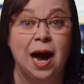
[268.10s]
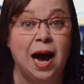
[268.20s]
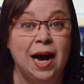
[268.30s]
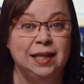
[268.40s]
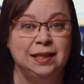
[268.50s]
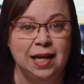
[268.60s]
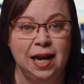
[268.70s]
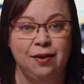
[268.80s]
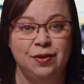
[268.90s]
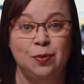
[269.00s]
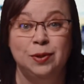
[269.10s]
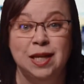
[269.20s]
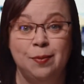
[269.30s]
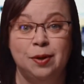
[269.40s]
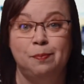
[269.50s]
I saved and was
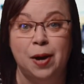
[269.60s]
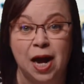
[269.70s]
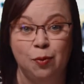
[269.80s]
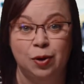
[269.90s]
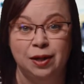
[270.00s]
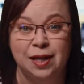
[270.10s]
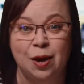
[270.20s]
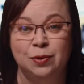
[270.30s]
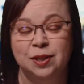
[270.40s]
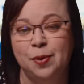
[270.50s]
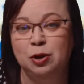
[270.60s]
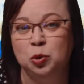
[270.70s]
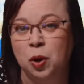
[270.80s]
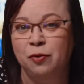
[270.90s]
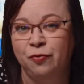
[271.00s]
able to buy one that was about
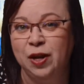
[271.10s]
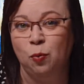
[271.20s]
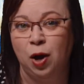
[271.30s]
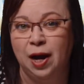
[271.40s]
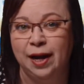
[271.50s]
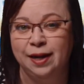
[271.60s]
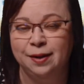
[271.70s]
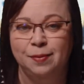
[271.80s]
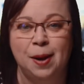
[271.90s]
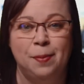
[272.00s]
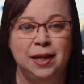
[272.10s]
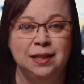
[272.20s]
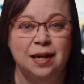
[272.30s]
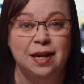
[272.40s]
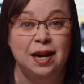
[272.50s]
12 feet wide, and my
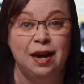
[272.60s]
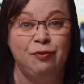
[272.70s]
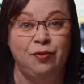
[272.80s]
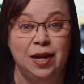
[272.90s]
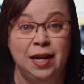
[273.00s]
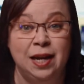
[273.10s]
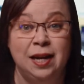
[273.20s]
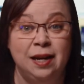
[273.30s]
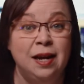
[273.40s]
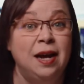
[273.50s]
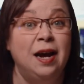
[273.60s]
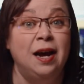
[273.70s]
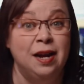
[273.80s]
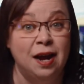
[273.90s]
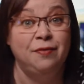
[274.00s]
son and I fit in it
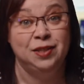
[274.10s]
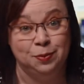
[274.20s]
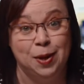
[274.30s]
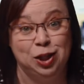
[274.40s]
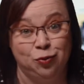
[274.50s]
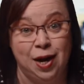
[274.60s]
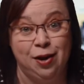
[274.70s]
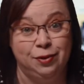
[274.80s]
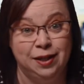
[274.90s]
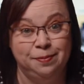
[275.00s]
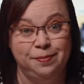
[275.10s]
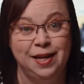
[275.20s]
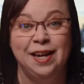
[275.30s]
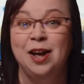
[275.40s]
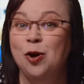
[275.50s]
enough to splash around.
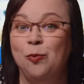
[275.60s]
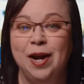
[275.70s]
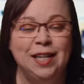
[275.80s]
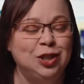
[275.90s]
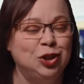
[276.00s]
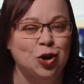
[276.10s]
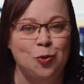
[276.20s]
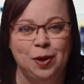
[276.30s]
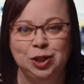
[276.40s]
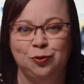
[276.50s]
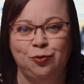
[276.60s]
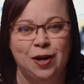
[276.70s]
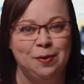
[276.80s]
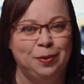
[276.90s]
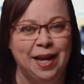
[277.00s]
We had so much
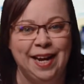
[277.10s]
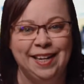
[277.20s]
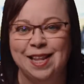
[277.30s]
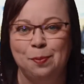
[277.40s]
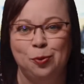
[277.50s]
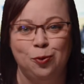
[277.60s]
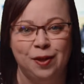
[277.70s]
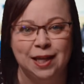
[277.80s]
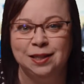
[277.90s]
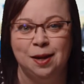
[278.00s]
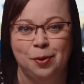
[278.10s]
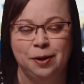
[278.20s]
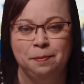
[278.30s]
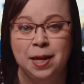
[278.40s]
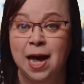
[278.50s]
fun playing in that pool that
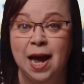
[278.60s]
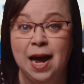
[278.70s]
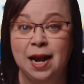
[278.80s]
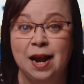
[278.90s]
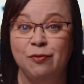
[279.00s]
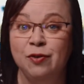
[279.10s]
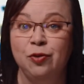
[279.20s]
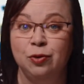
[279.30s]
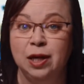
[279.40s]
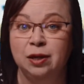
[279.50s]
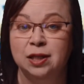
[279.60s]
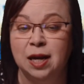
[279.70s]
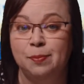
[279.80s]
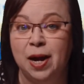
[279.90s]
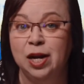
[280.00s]
summer, and every few years
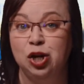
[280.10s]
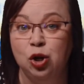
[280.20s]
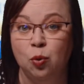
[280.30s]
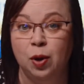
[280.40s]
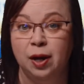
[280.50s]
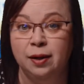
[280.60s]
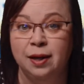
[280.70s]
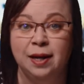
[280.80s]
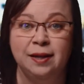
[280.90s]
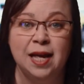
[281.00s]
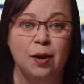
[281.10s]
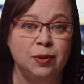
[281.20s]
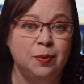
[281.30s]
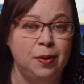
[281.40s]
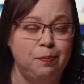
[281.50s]
I'd buy a new one that
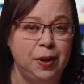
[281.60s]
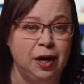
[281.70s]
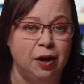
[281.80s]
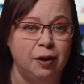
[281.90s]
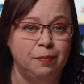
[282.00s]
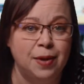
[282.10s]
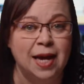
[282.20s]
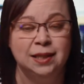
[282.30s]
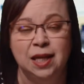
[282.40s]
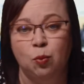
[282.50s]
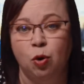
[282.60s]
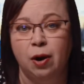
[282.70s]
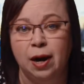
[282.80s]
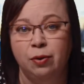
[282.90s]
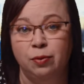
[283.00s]
was a bit bigger as they wore
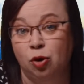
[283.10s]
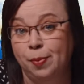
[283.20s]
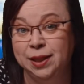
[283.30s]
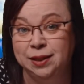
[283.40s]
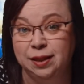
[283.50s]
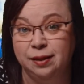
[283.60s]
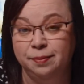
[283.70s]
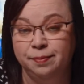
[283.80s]
out or busted.